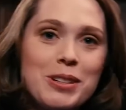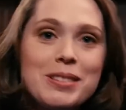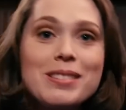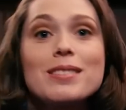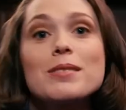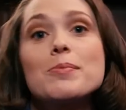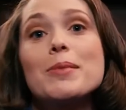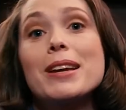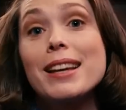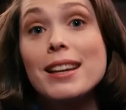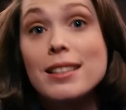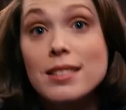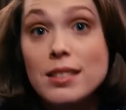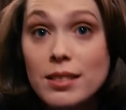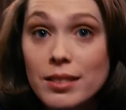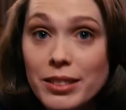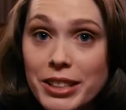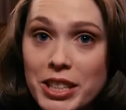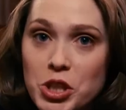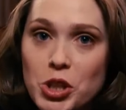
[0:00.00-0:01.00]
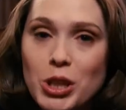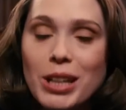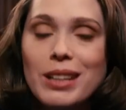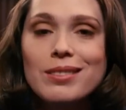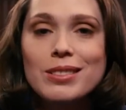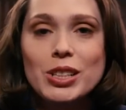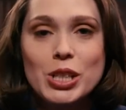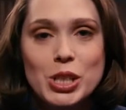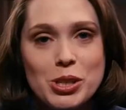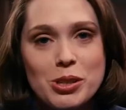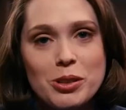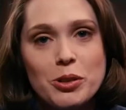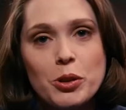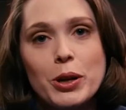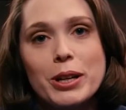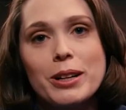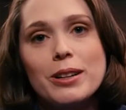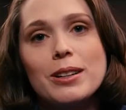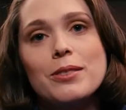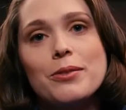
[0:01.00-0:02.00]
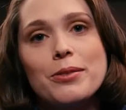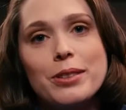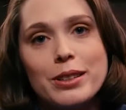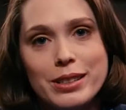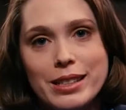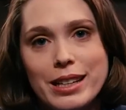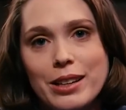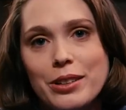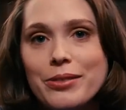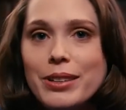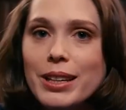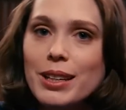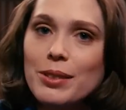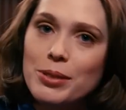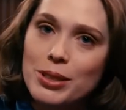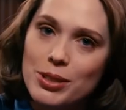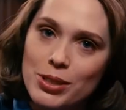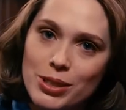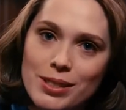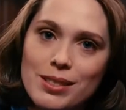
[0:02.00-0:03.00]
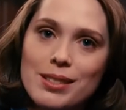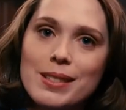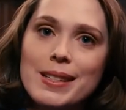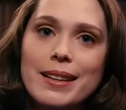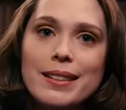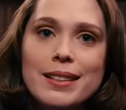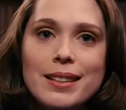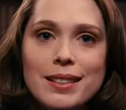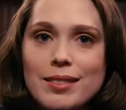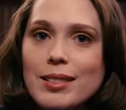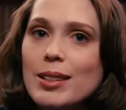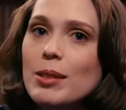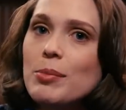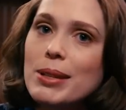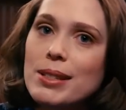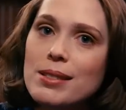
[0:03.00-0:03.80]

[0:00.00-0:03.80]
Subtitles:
course, it's my cousin Alicia. She's a lawyer in Philadelphia, which is technically